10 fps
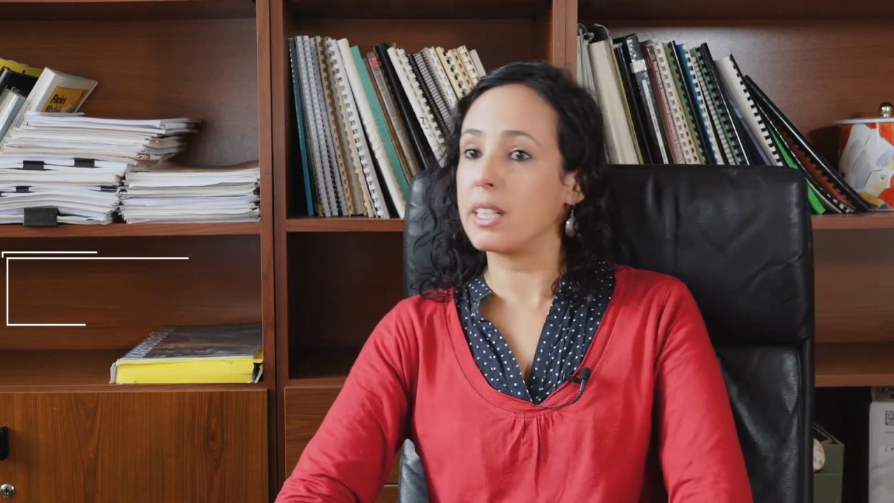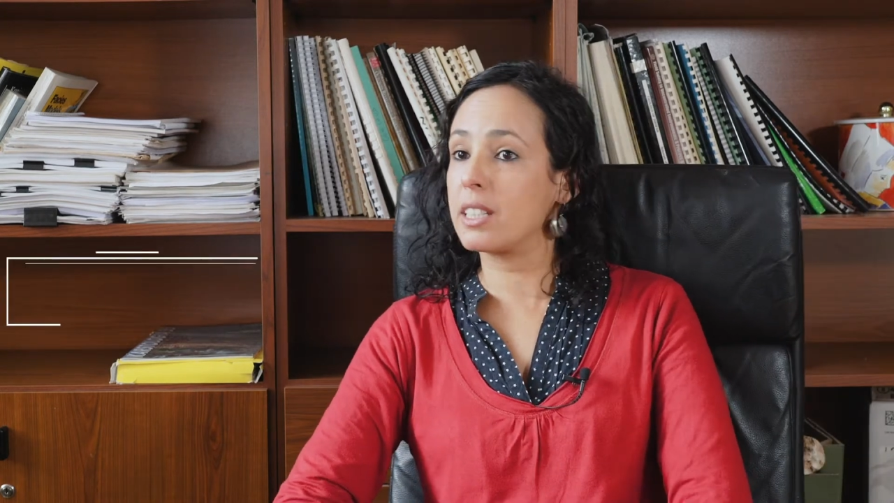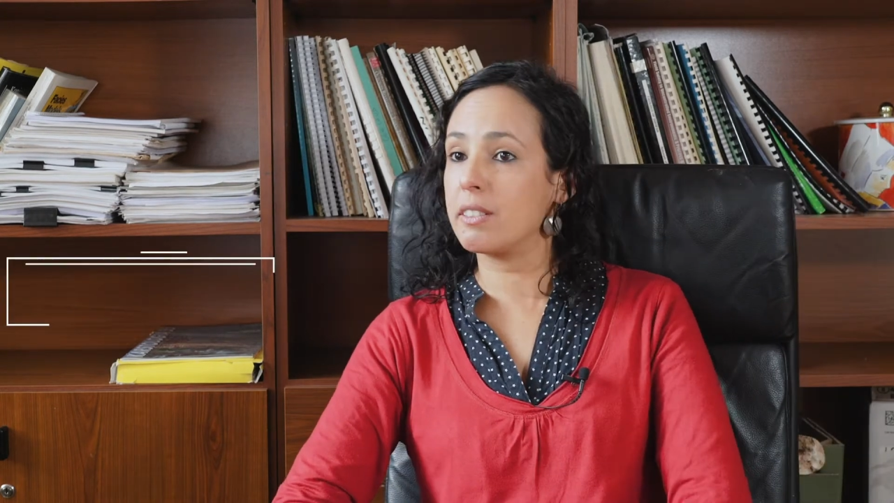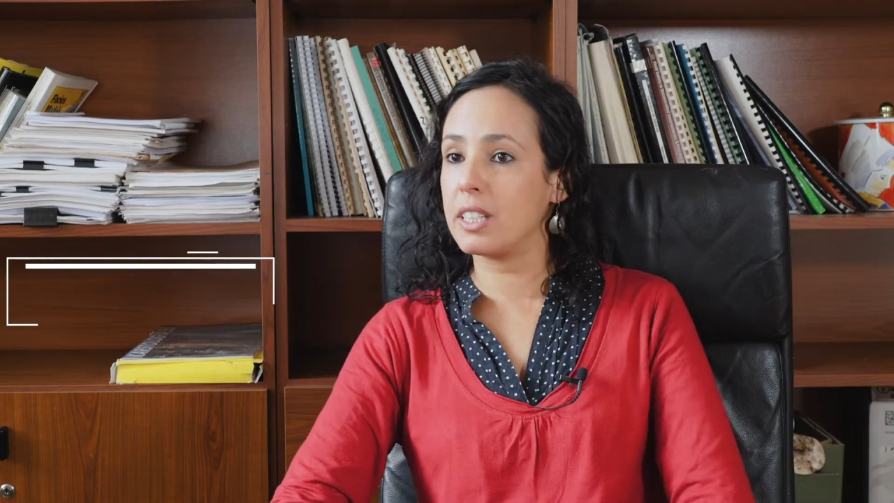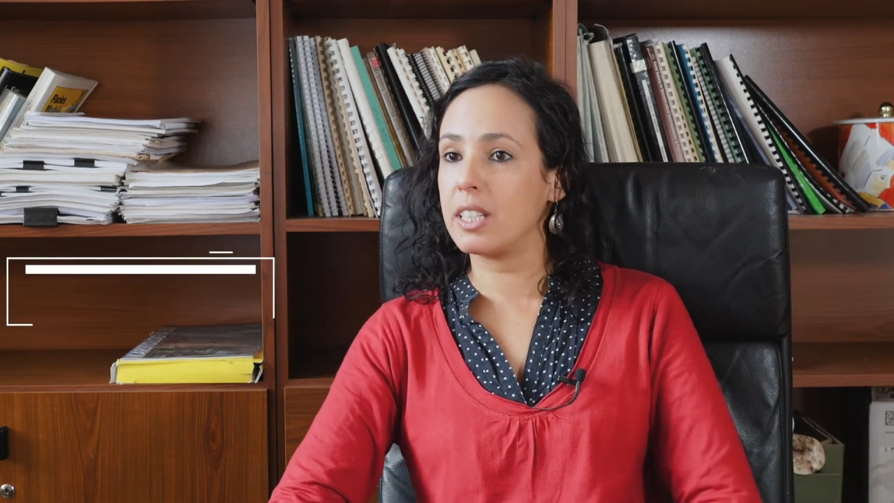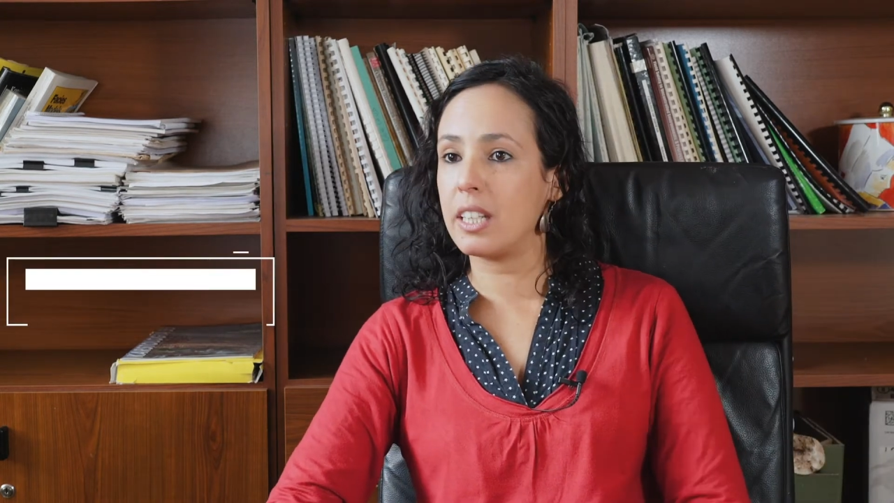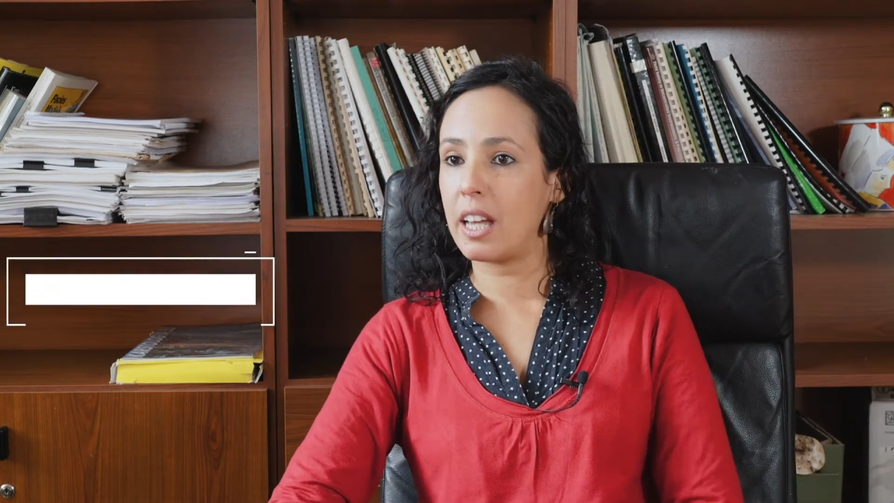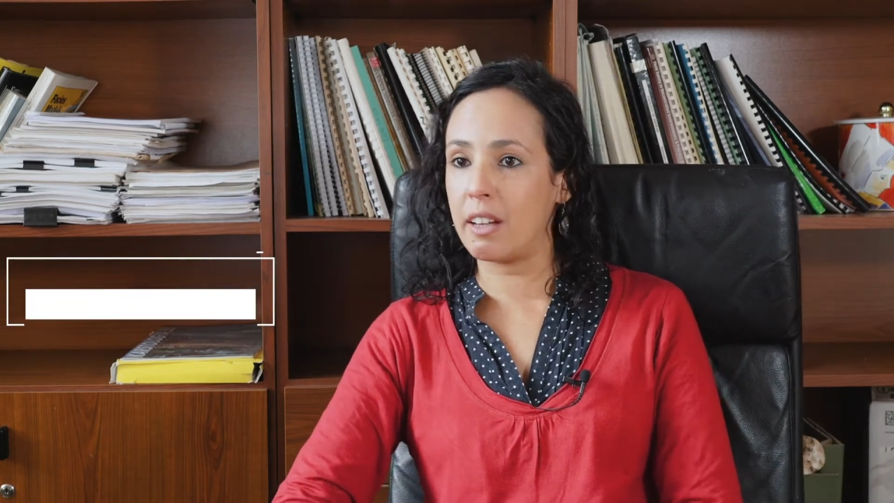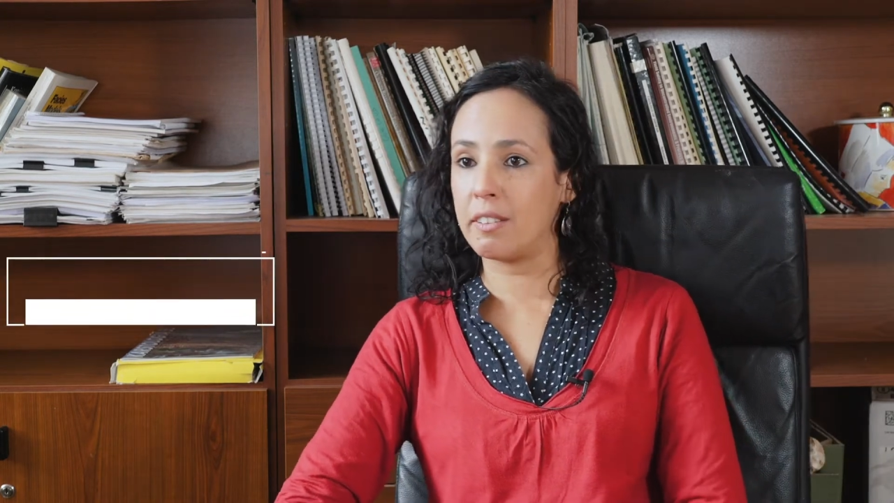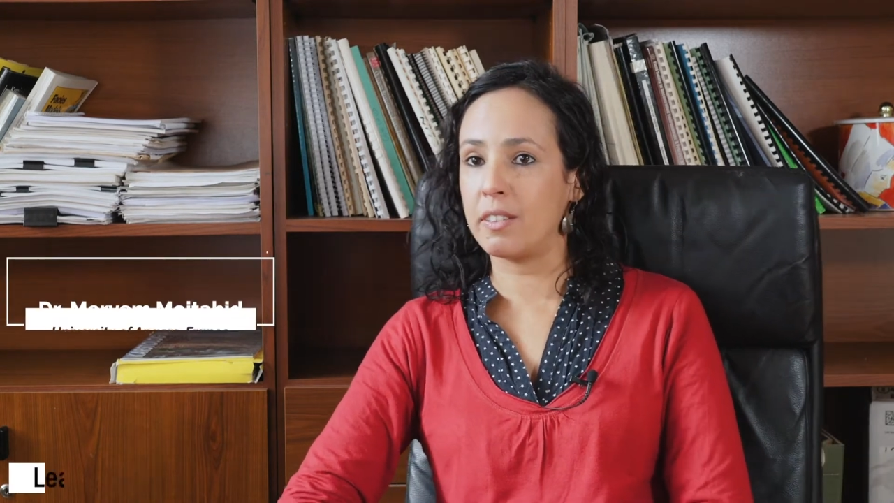activity
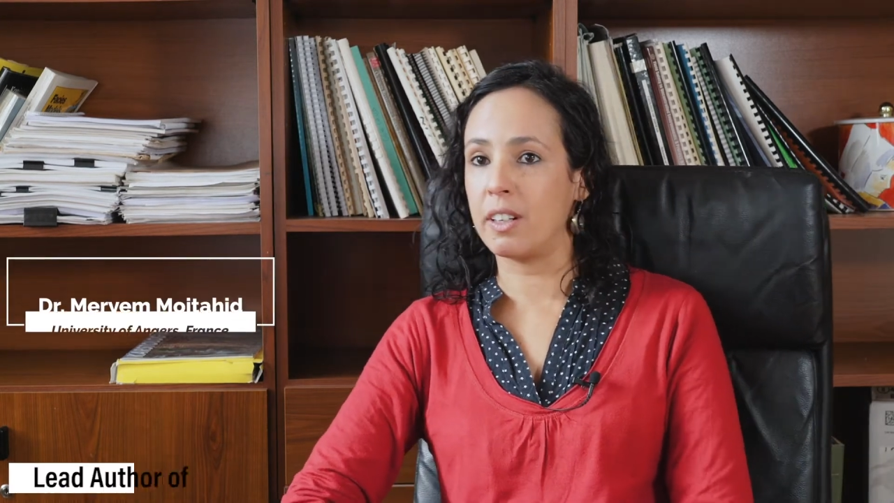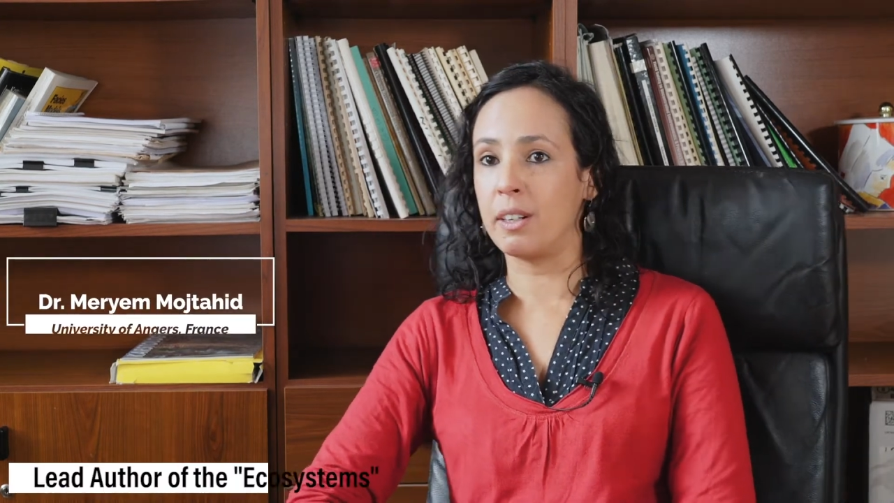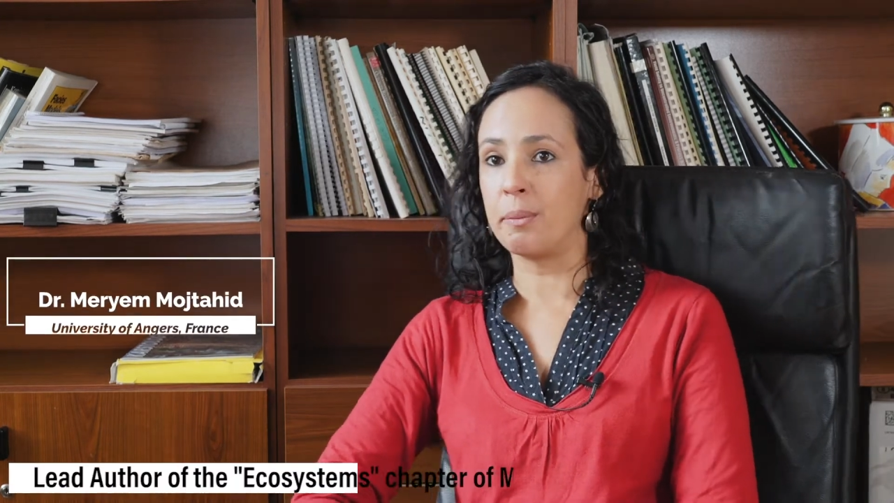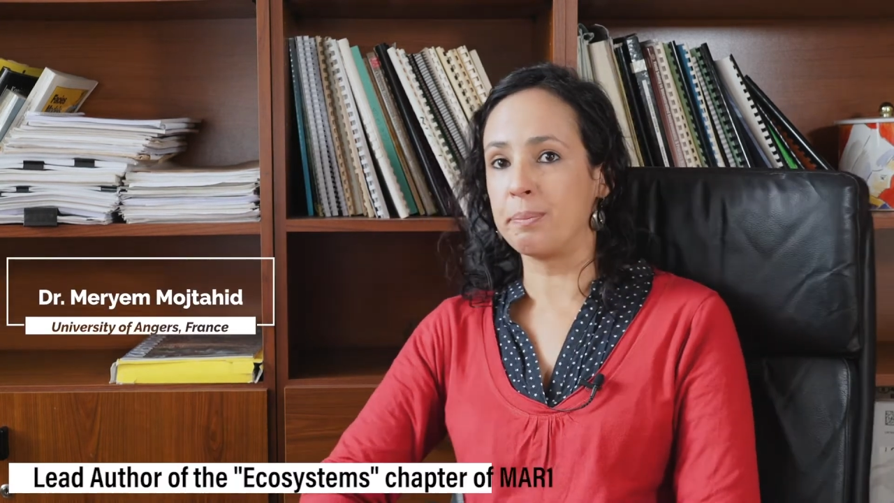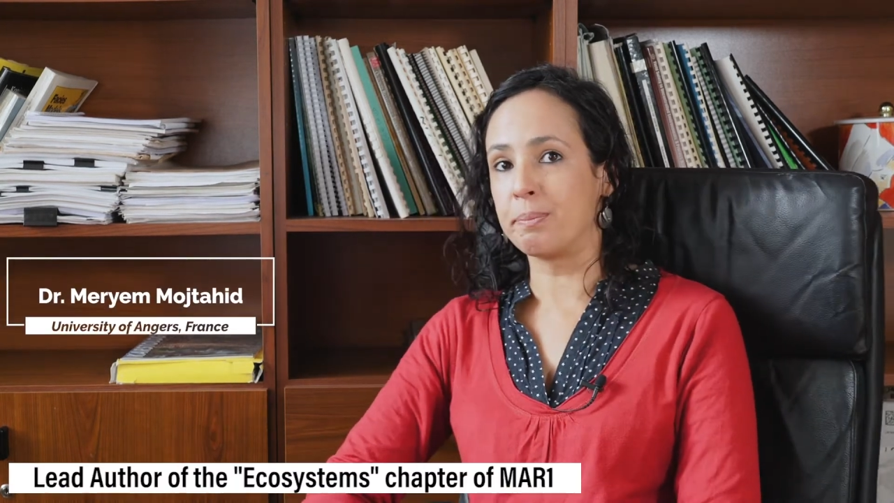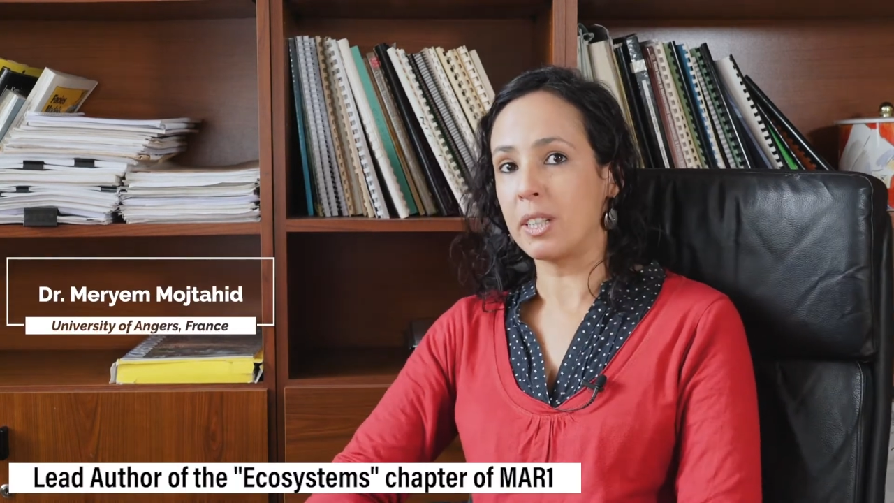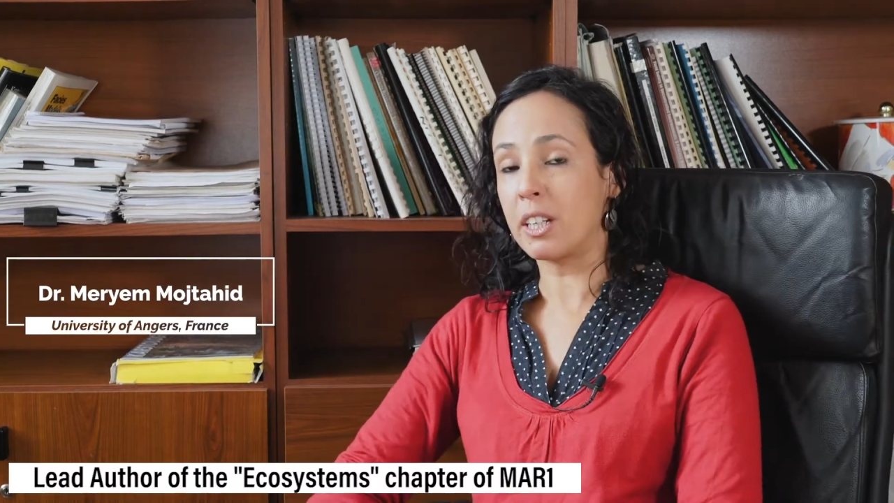have um,